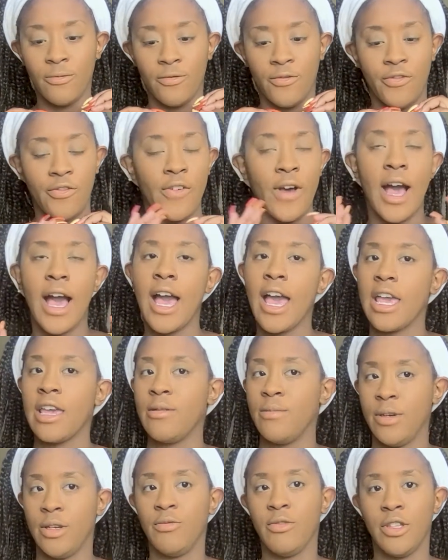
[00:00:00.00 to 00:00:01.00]

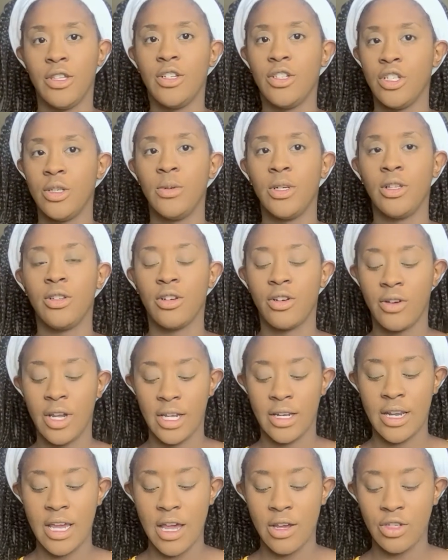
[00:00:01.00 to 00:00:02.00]
vibing with the dewy look
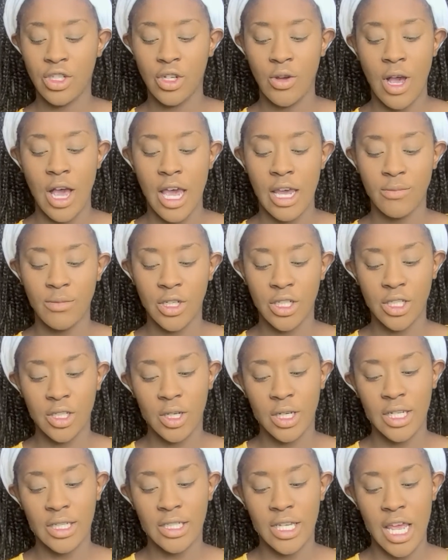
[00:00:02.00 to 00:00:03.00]
right now. So I'm just
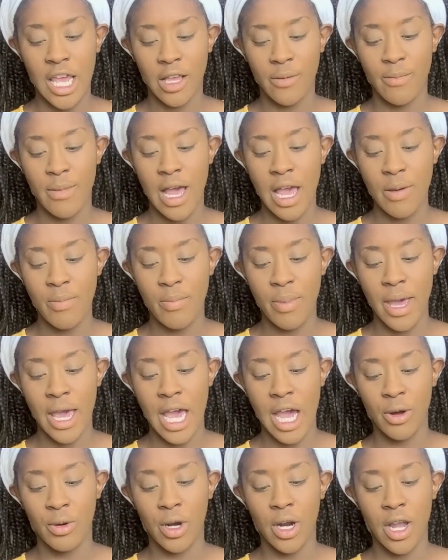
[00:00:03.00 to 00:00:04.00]
gonna take my
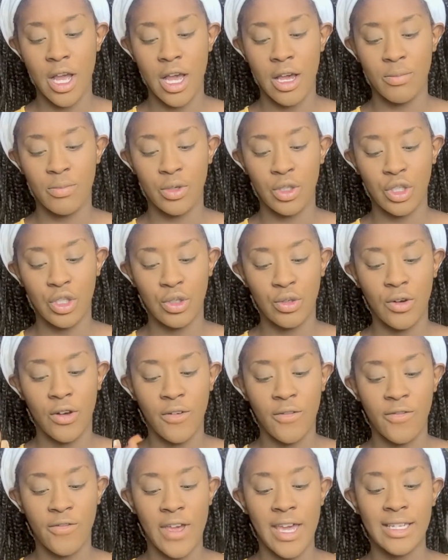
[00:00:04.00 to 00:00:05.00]
Power Up Dual
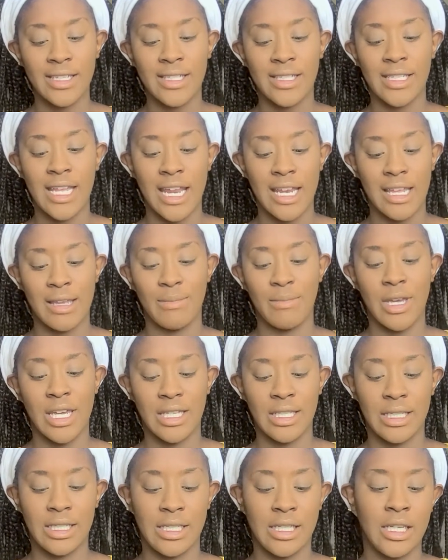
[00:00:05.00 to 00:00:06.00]
Face Setting
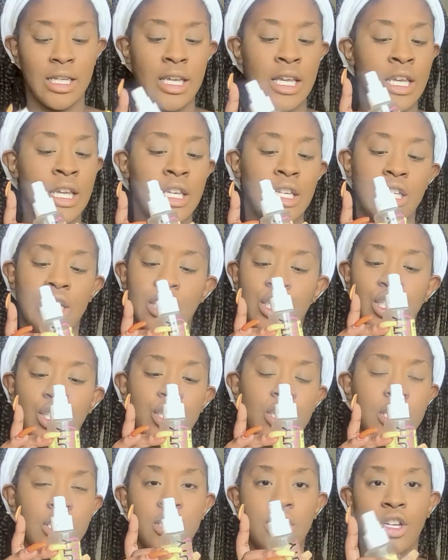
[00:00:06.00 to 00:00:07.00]
Mist. It's
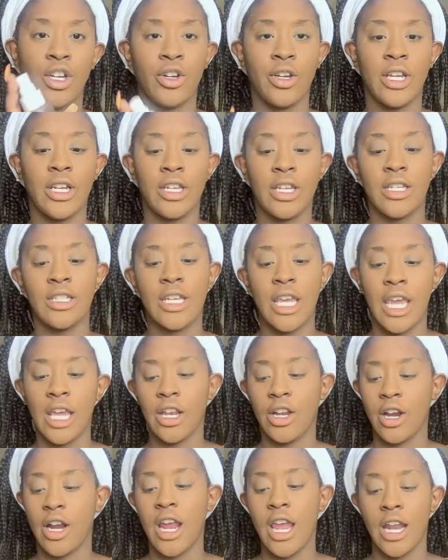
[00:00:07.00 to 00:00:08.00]
just a green
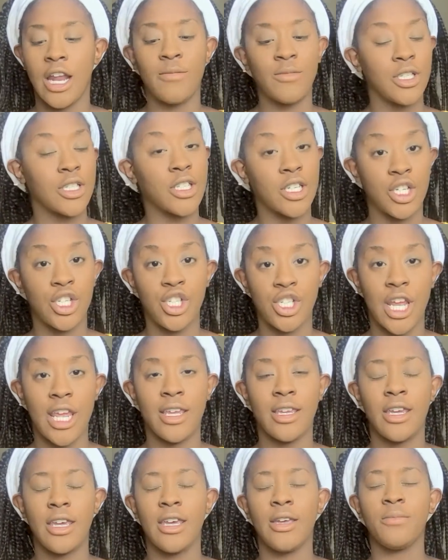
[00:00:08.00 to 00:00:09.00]
container, and I'm just gonna
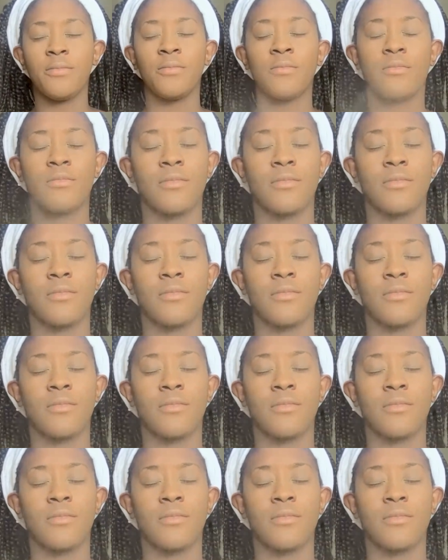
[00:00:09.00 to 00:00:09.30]
shake it